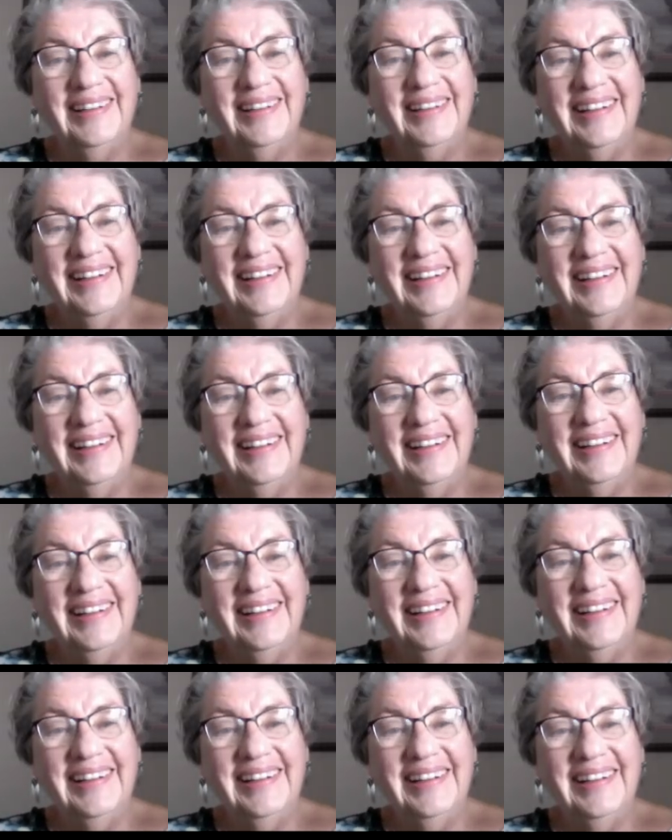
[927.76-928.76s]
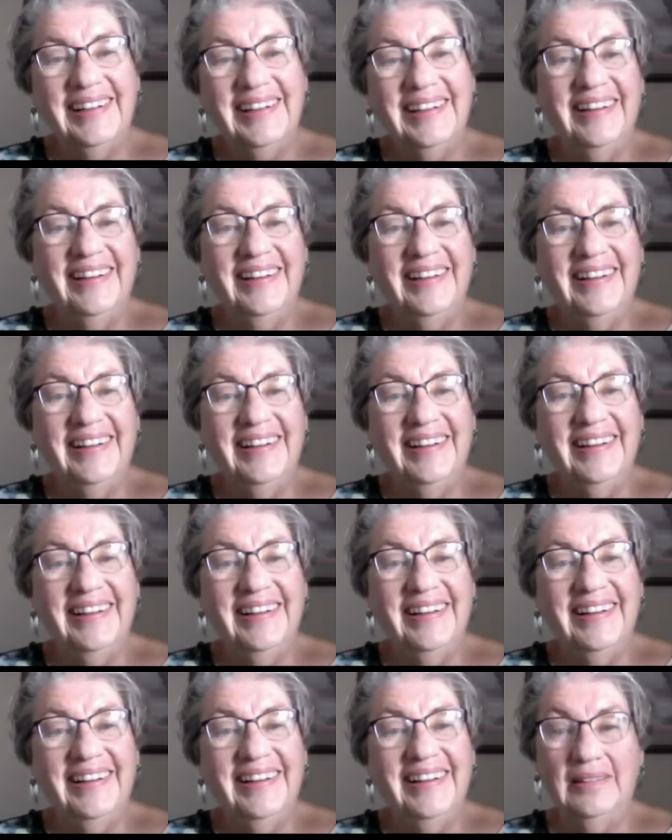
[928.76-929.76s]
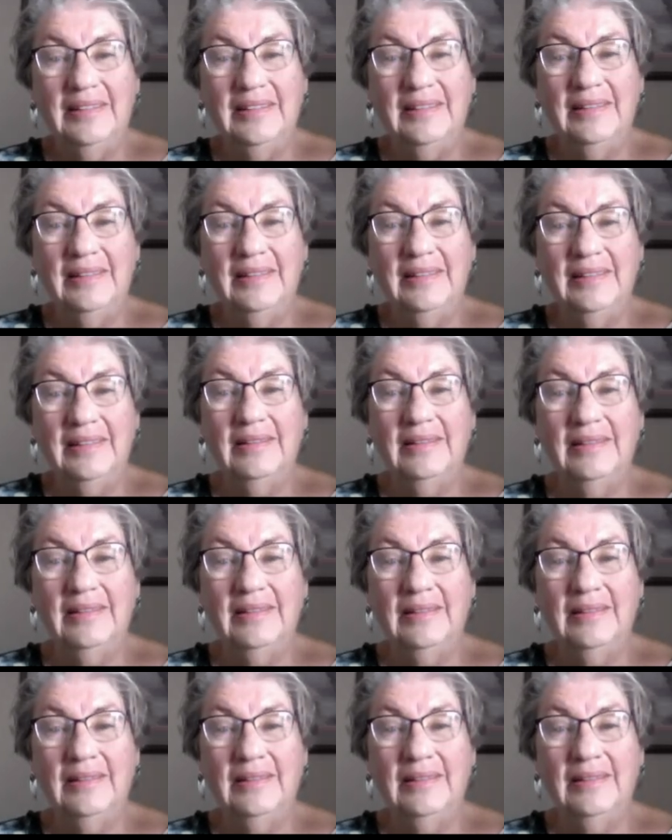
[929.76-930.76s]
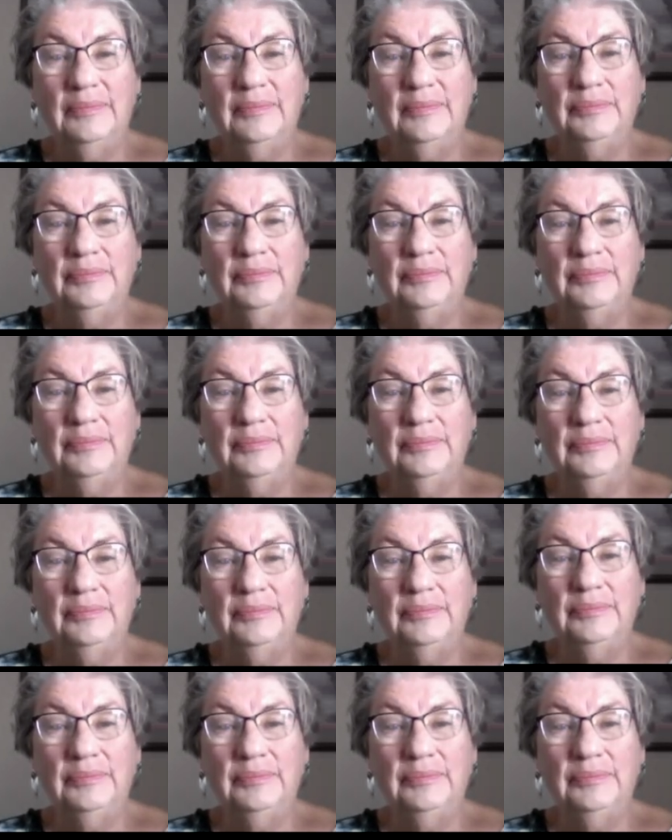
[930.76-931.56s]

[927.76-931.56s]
(silent)